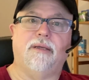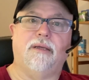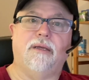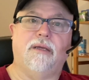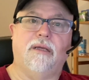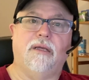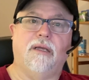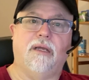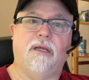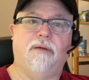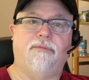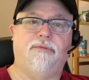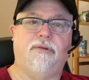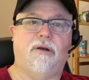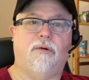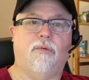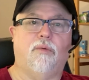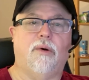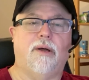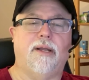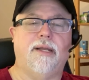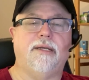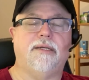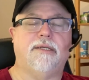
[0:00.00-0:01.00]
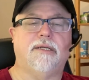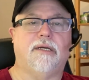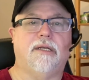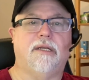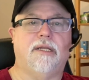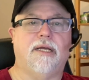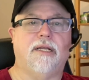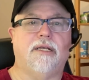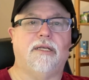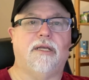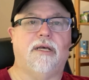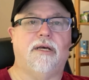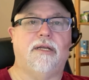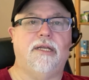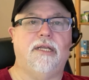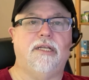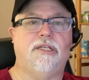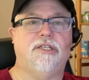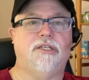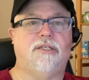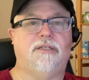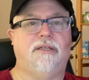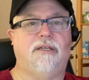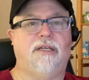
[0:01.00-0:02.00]
if you're wanting to collect honey
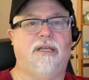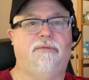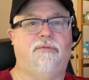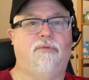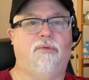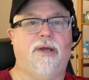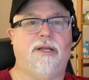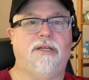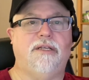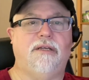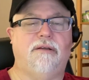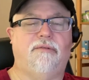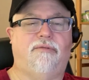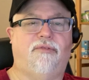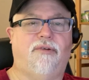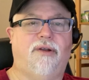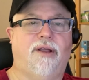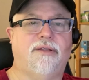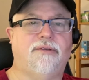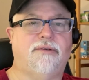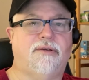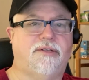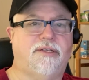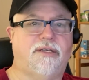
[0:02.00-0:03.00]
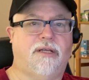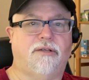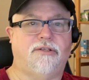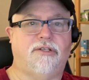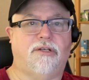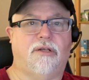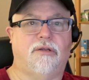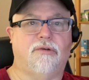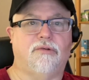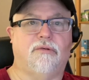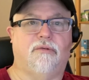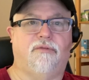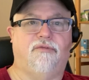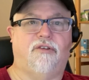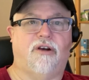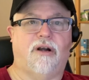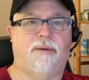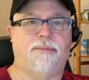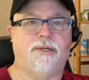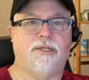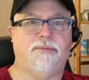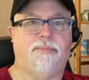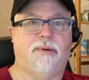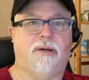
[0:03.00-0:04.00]
just to give away to your friends or sell at your local
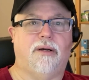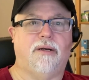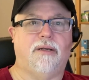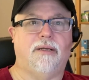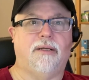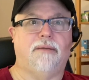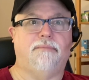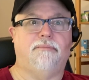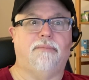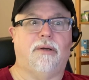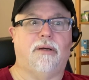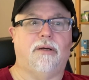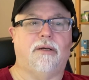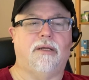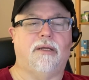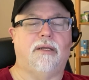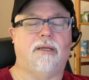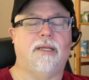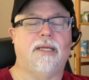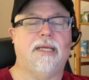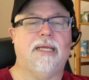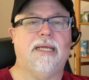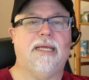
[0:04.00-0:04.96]
farmer's market,